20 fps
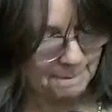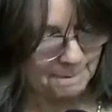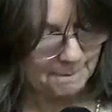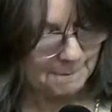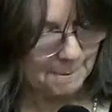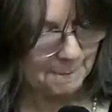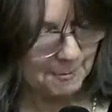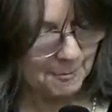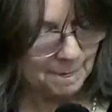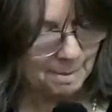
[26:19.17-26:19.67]

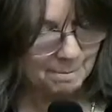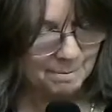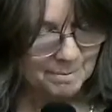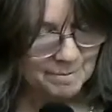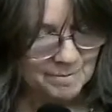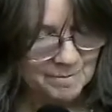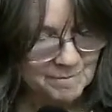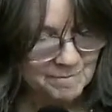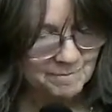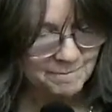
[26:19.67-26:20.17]

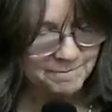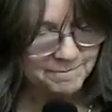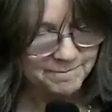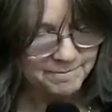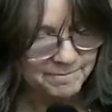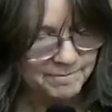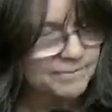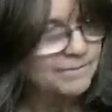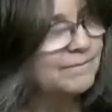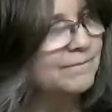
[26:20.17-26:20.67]

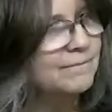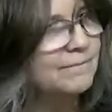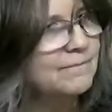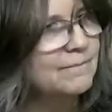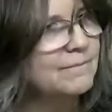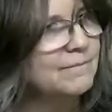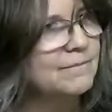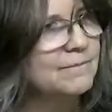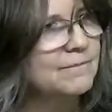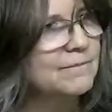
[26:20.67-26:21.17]

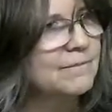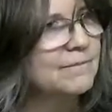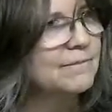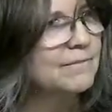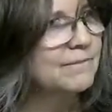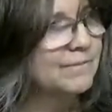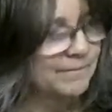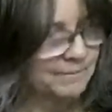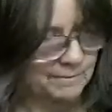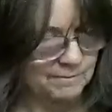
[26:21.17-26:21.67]

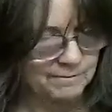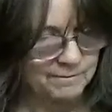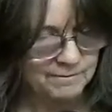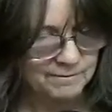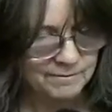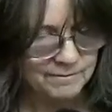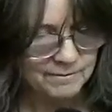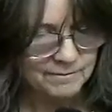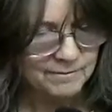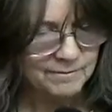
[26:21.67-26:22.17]

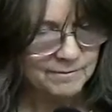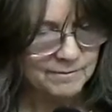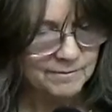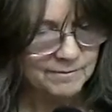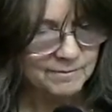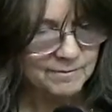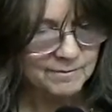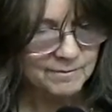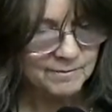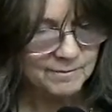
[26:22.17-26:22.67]

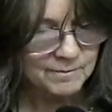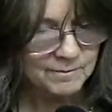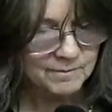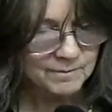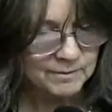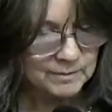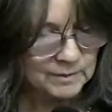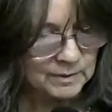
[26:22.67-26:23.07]
(no one is talking)